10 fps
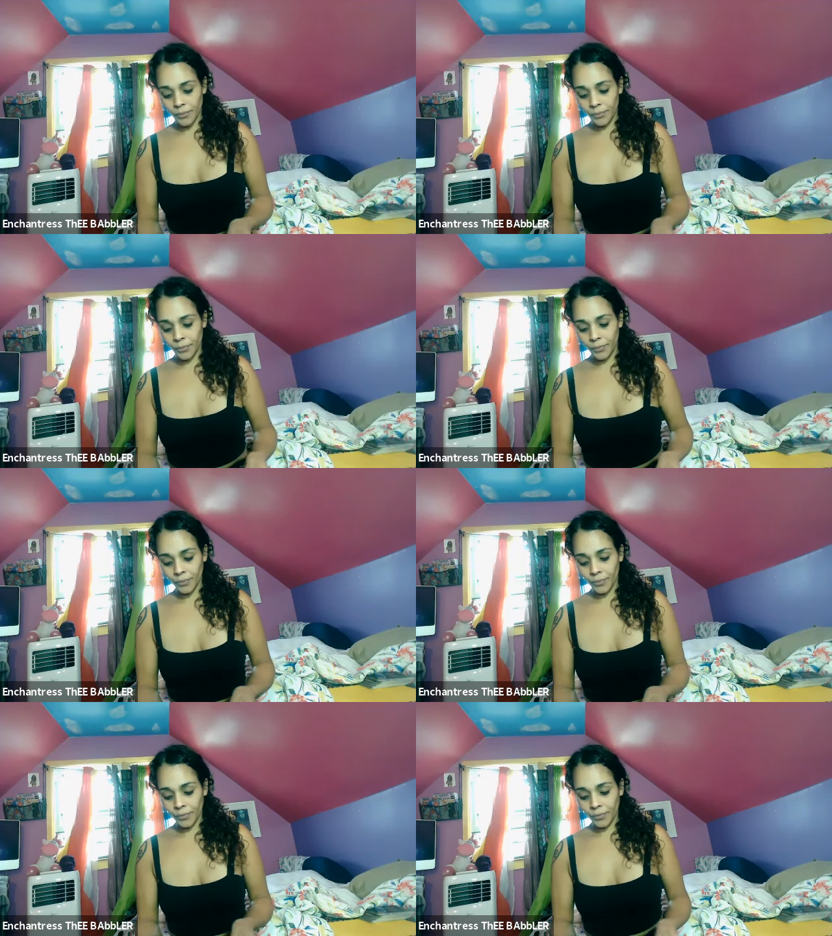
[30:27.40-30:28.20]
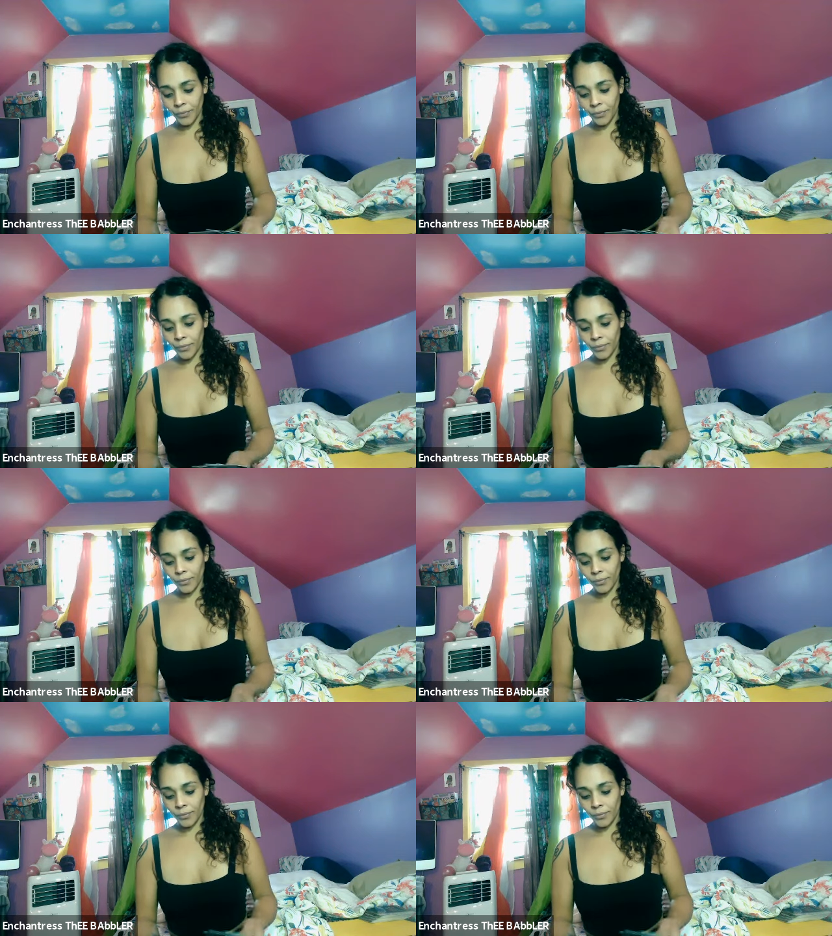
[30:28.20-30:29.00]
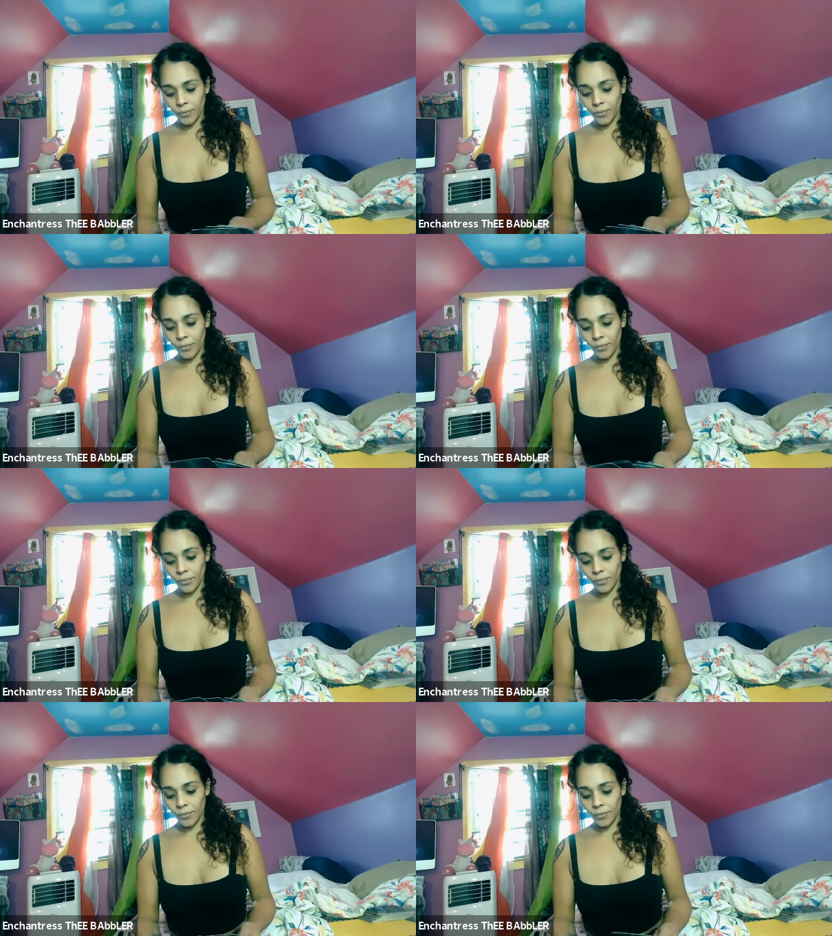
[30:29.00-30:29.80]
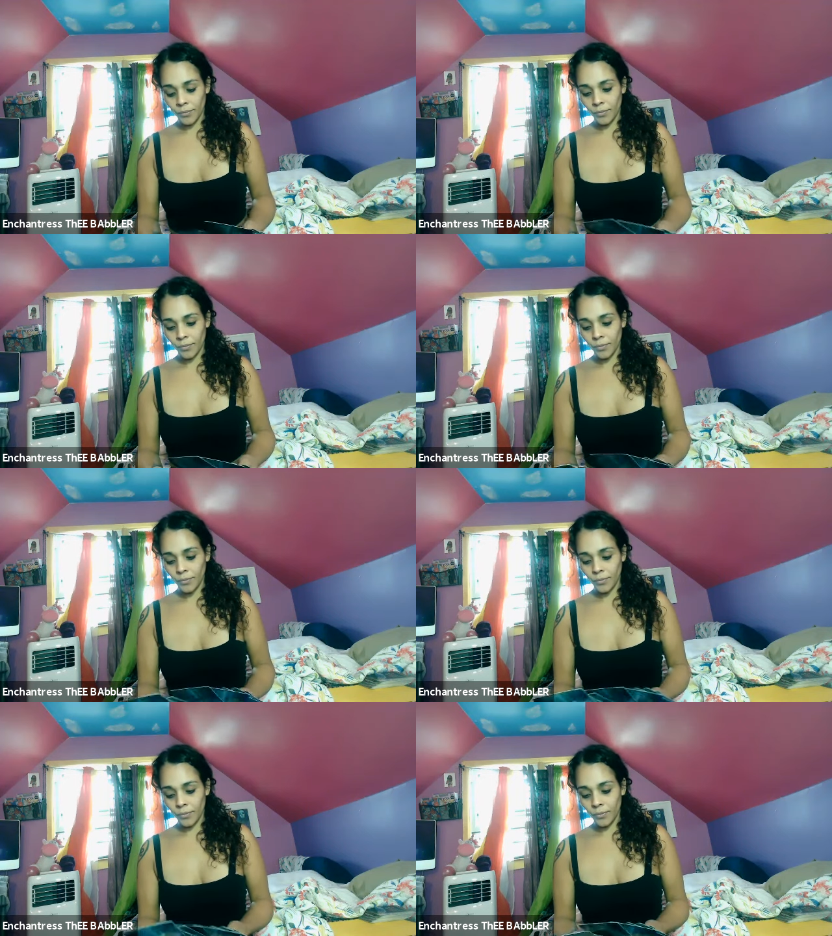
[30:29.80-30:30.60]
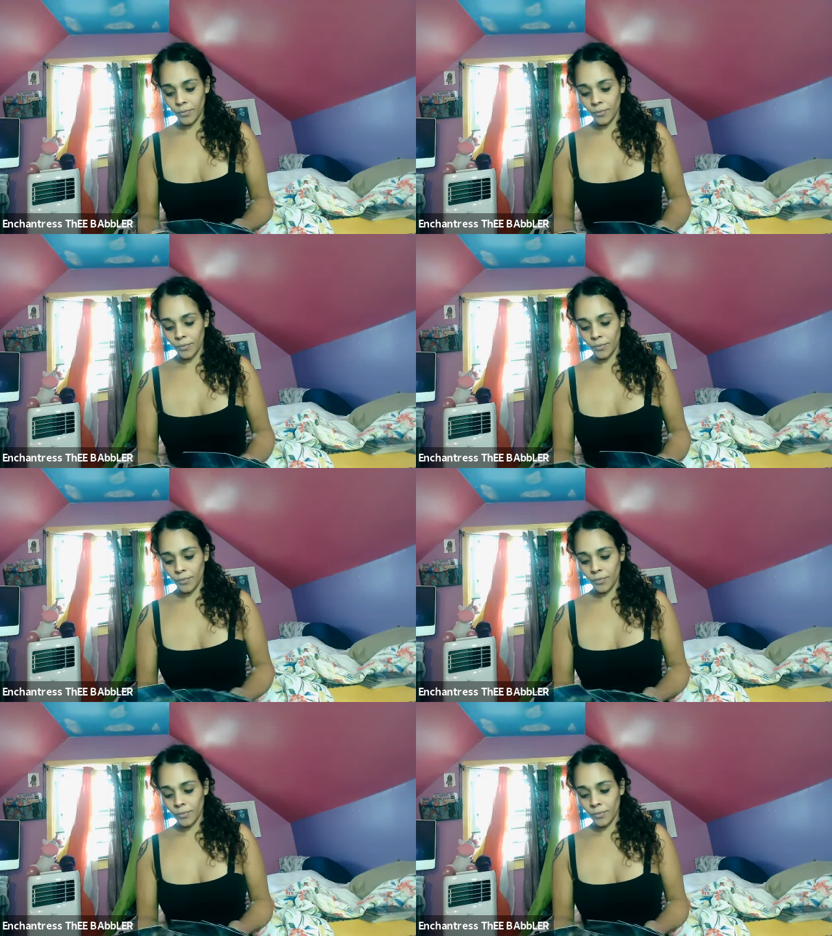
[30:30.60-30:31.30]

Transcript: Nothing is said.